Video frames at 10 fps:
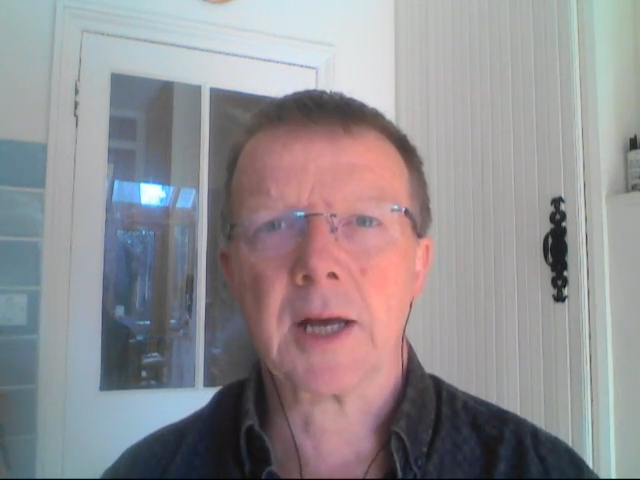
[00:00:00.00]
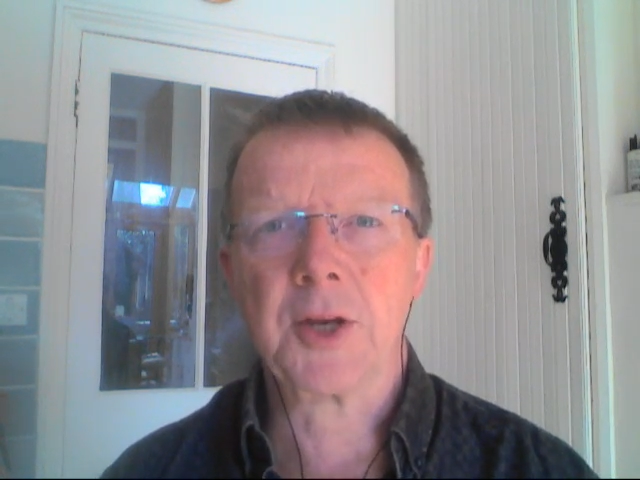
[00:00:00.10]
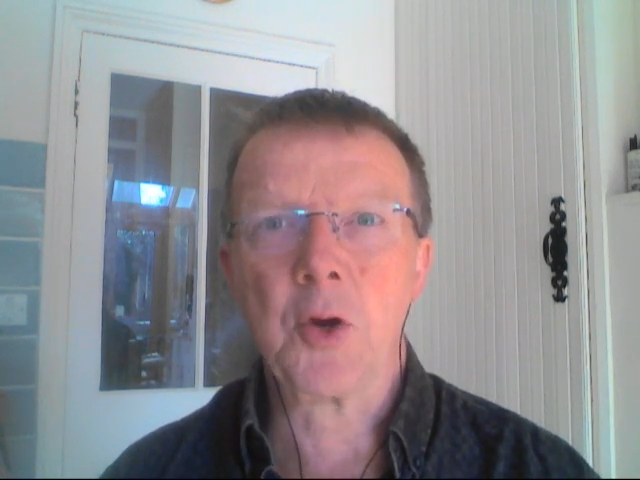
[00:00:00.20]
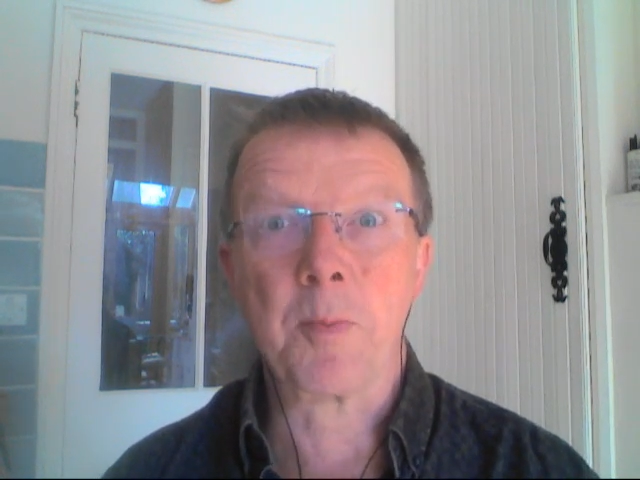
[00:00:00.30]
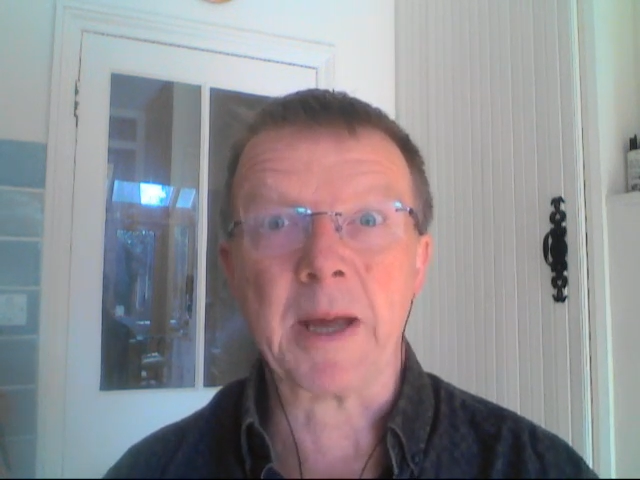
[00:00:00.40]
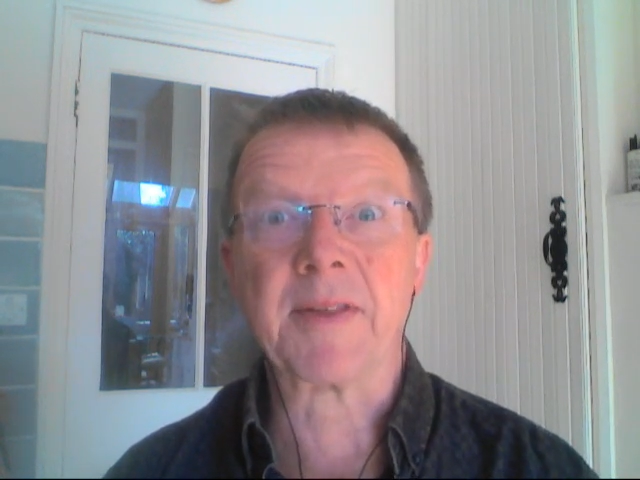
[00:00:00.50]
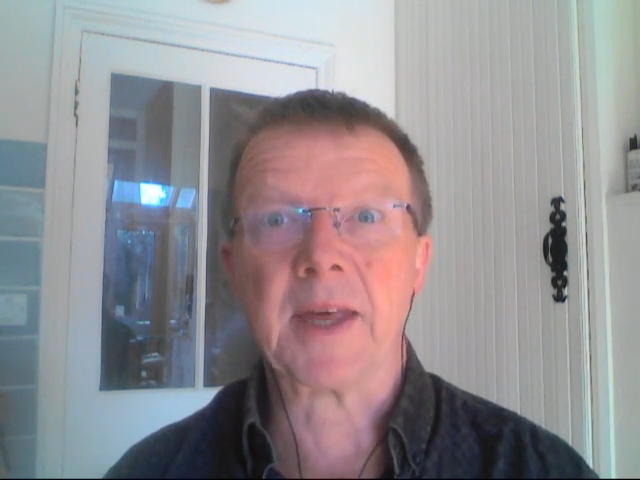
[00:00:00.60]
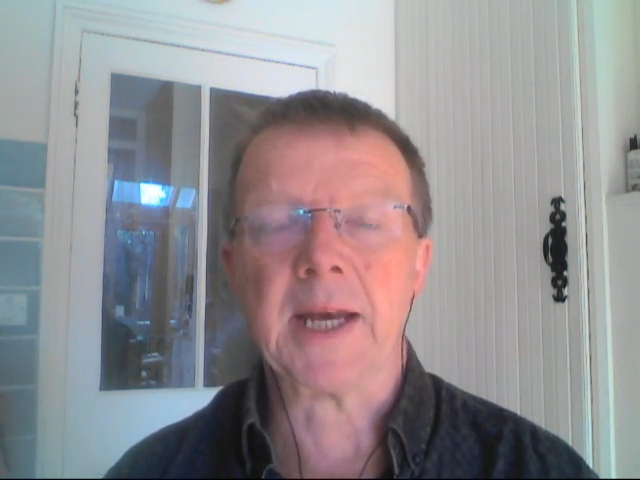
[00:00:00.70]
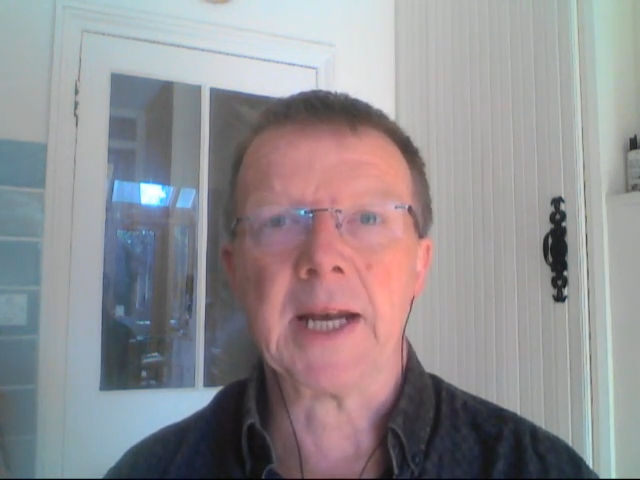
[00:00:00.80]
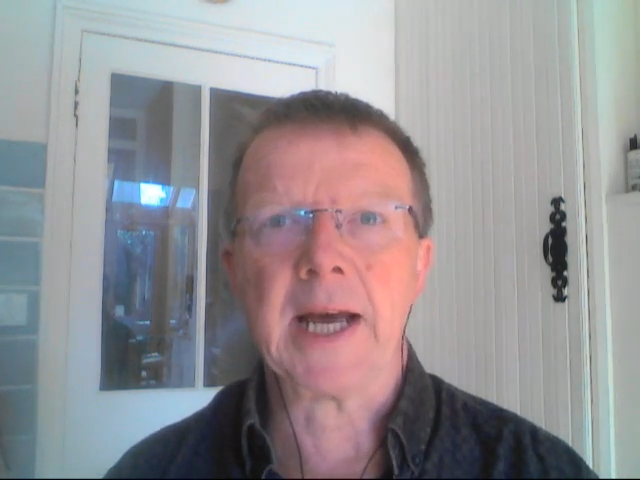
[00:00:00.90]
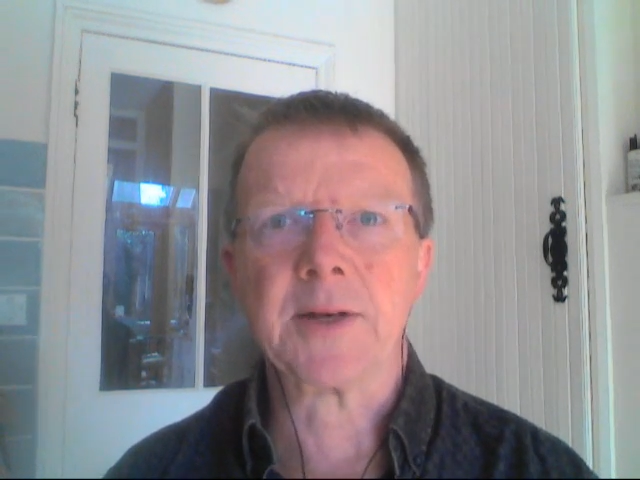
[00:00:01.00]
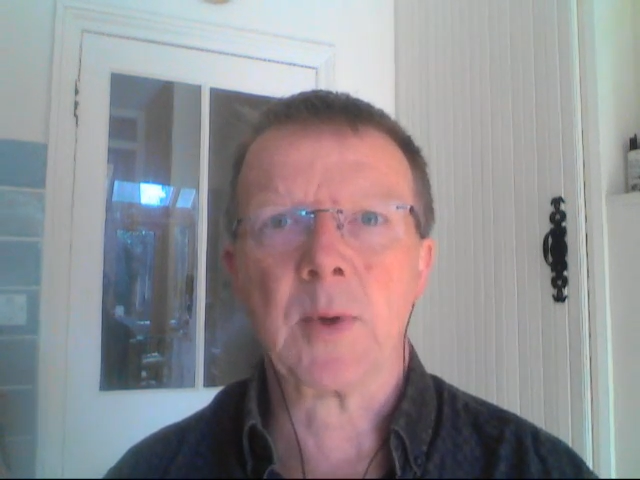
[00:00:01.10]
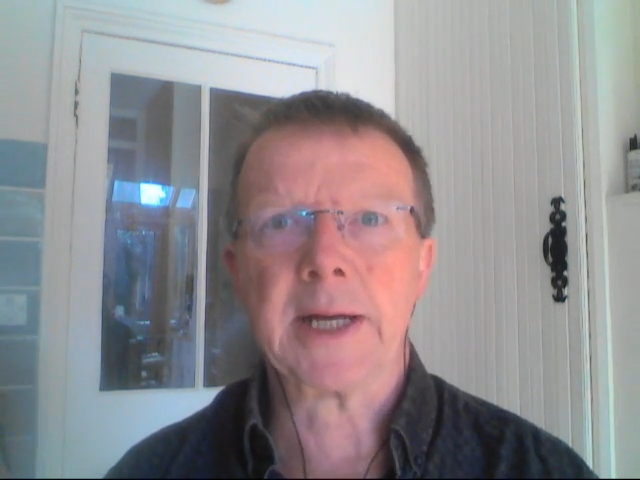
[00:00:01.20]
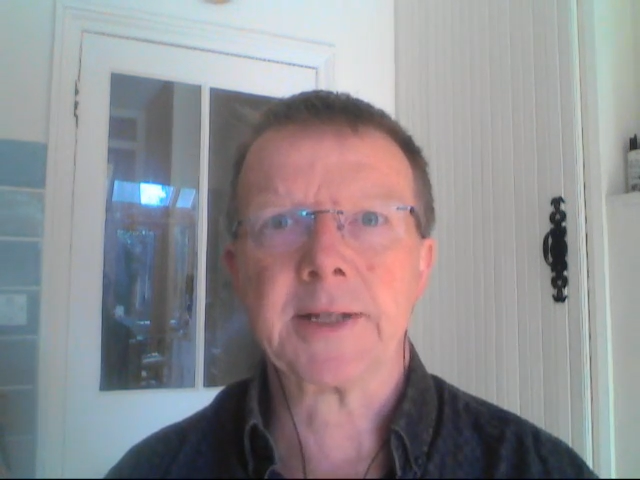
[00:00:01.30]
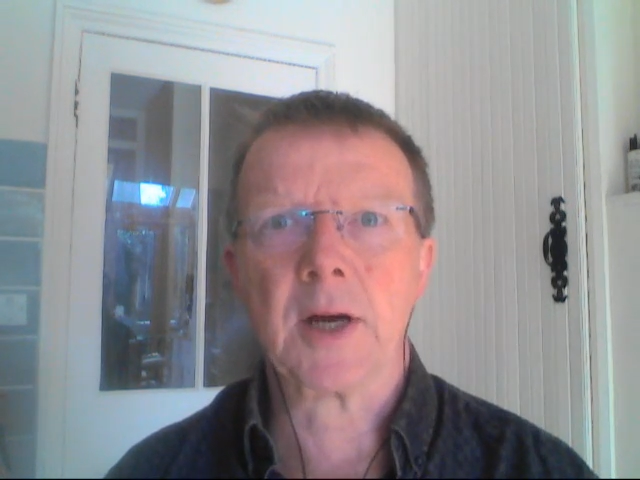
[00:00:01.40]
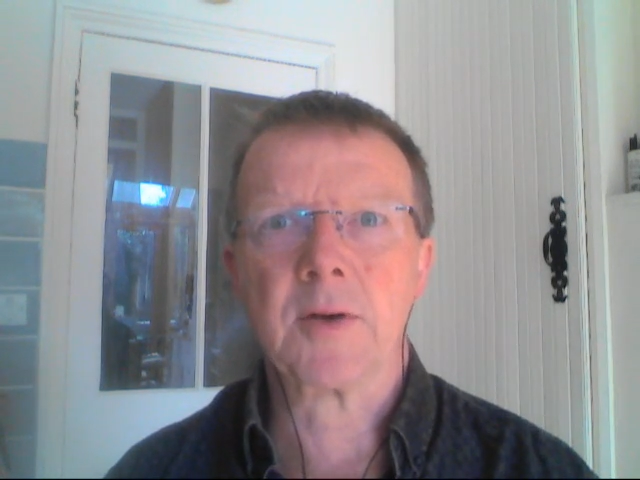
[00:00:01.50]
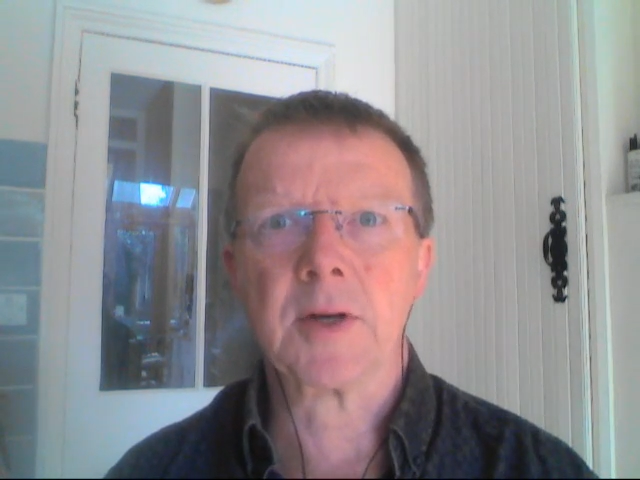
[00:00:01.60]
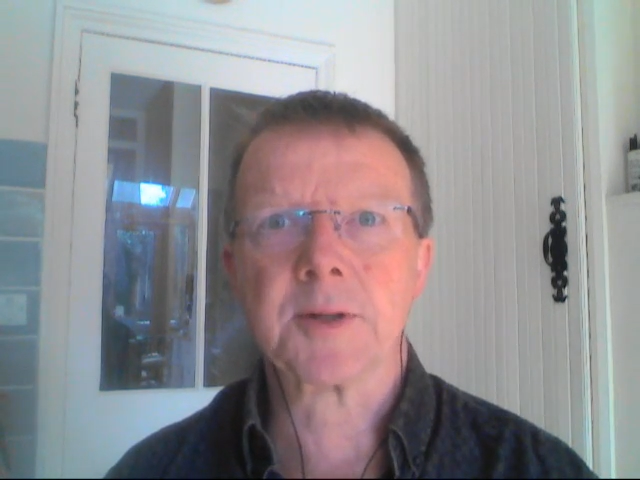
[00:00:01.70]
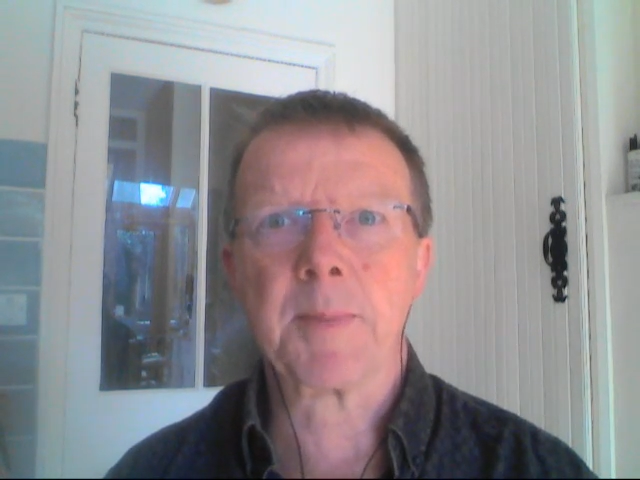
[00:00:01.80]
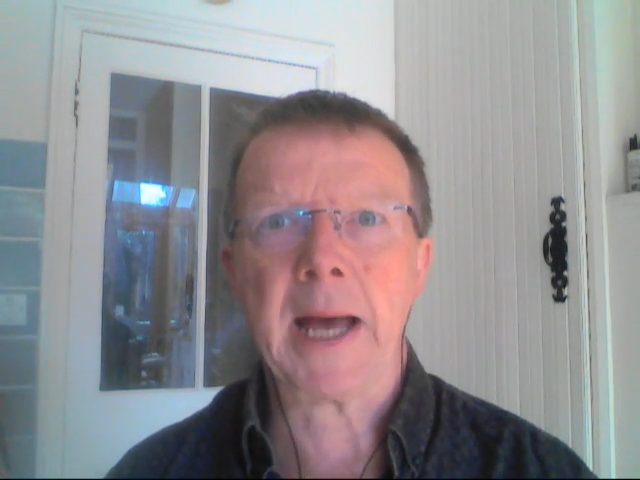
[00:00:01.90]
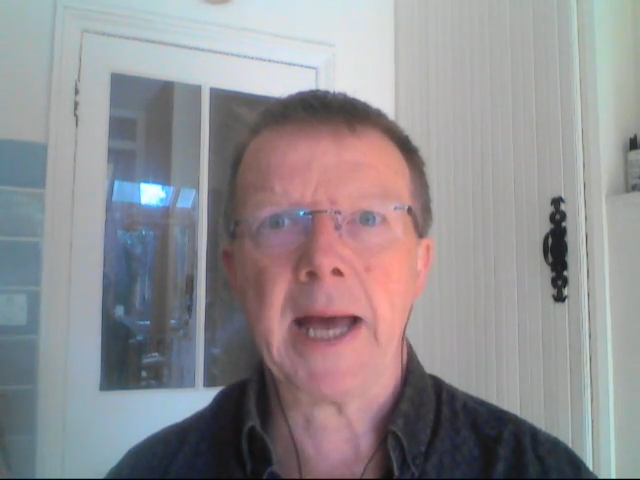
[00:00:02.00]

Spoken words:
a new big thing in aid where donors